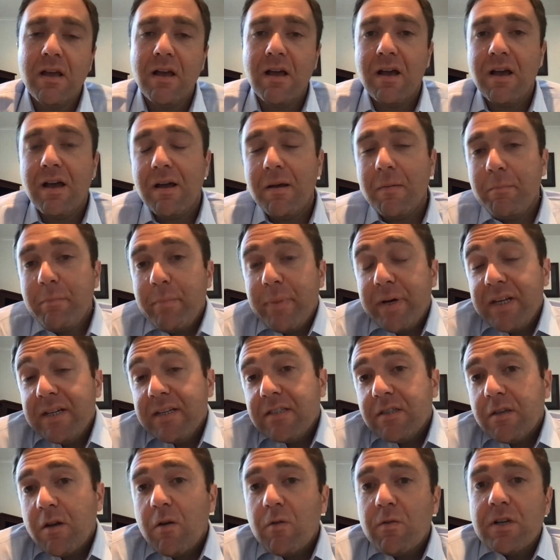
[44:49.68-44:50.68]
But
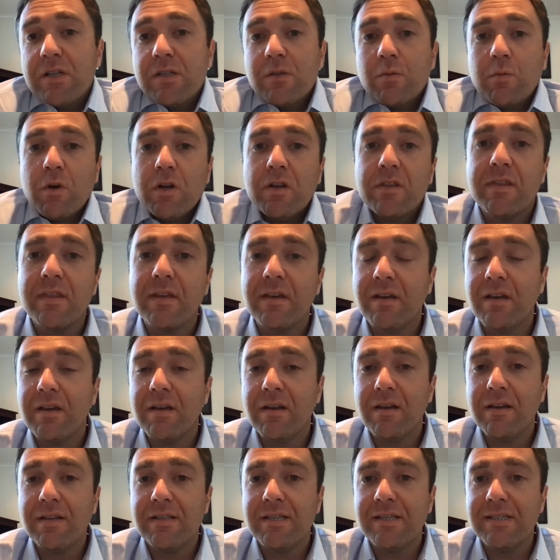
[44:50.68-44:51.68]
it's always worth
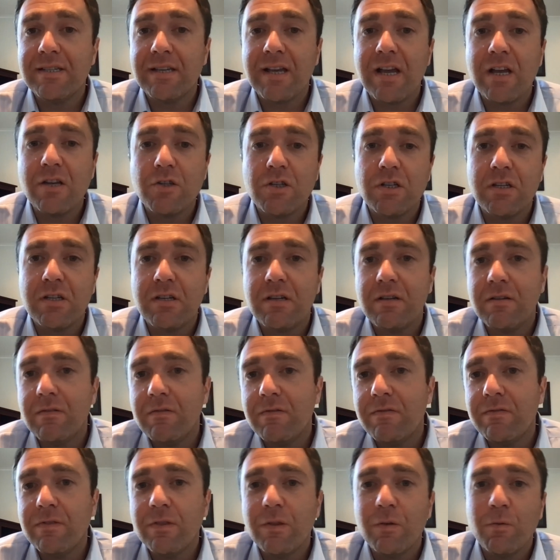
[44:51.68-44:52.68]
a discussion
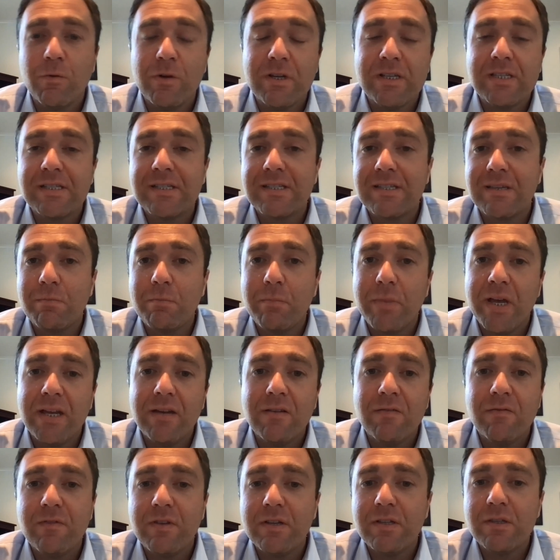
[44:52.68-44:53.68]
of the risks and
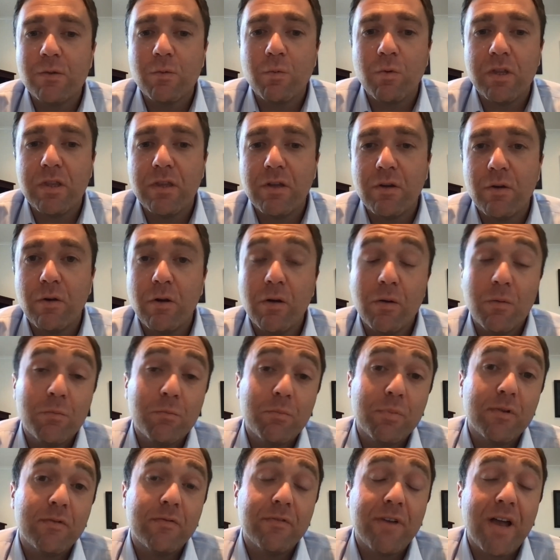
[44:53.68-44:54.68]
benefits with your own
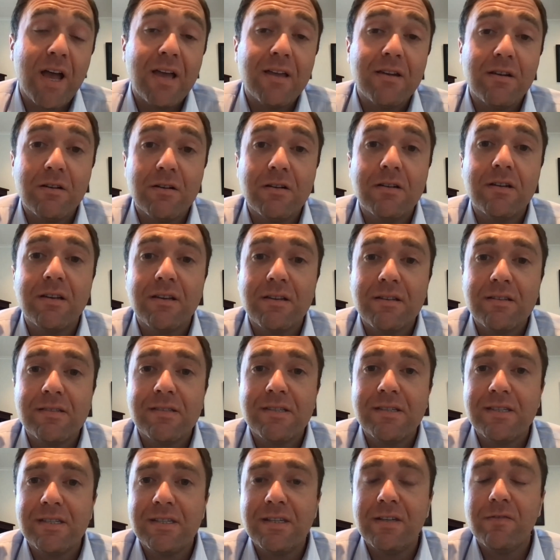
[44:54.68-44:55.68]
provider
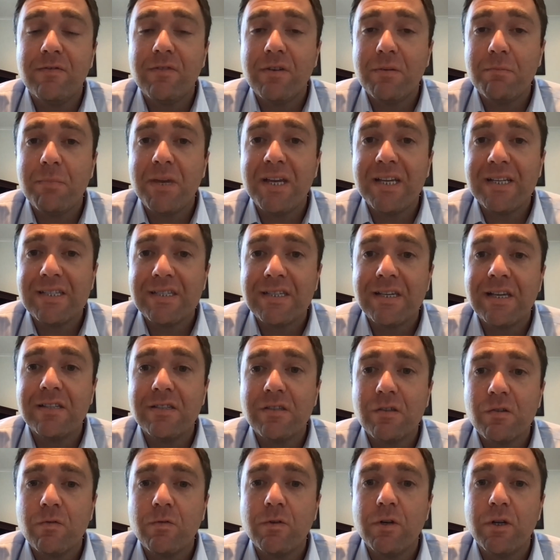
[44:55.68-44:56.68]
to see if it makes
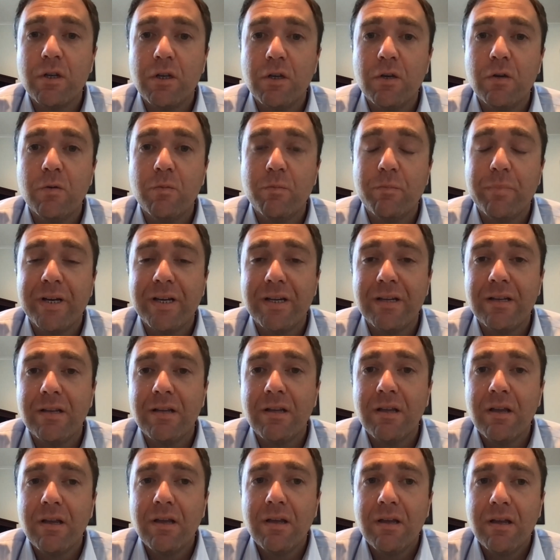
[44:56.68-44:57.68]
sense for you. But,
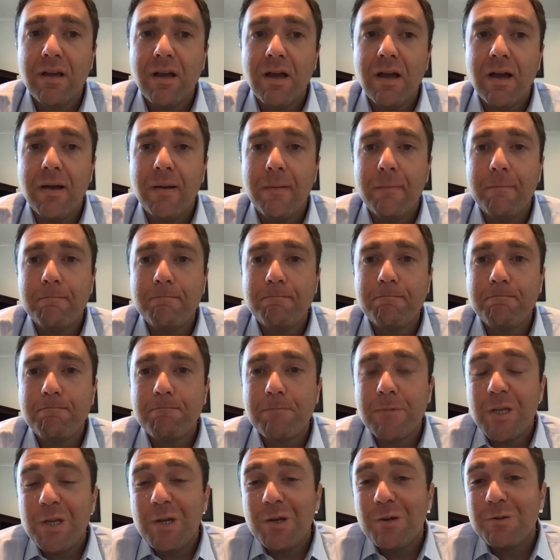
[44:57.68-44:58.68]

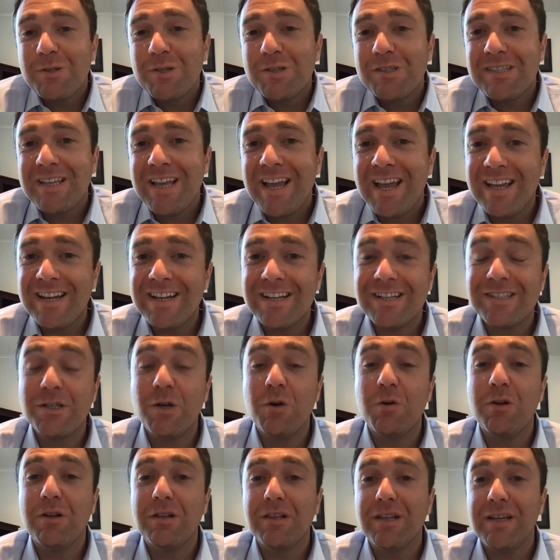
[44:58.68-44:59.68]
just
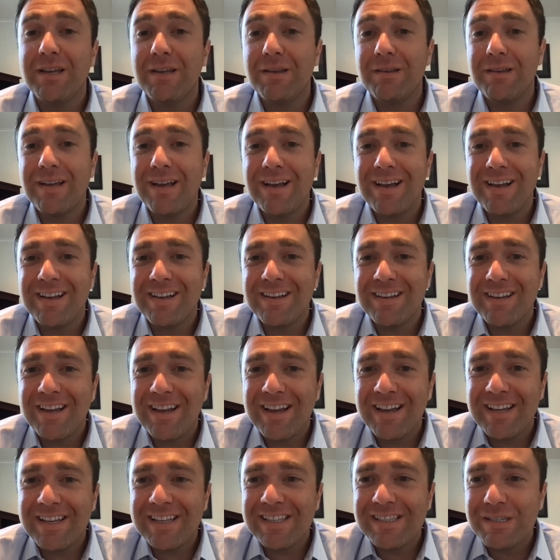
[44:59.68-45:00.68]
anecdotally,
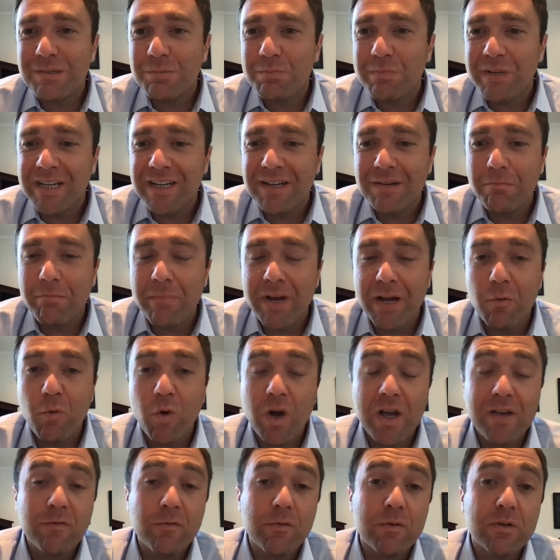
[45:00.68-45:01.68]
I can speak, my
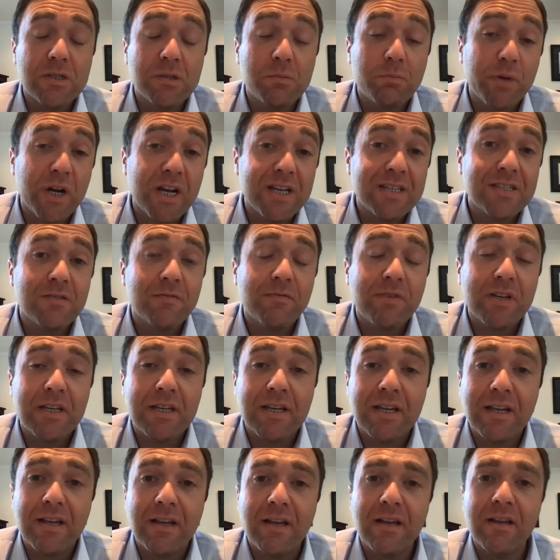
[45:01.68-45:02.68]
wife was
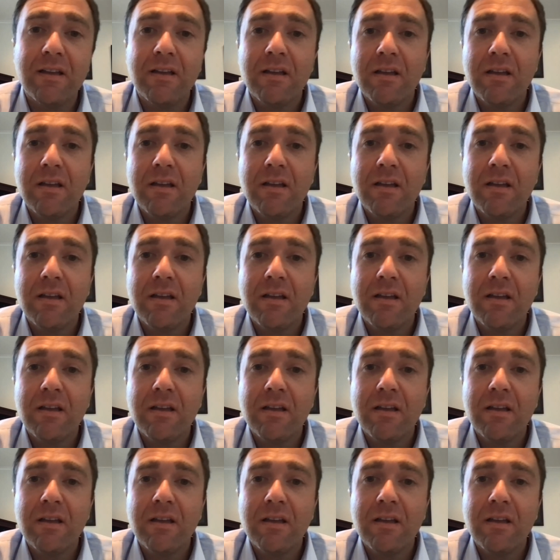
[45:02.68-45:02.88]
breastfeeding,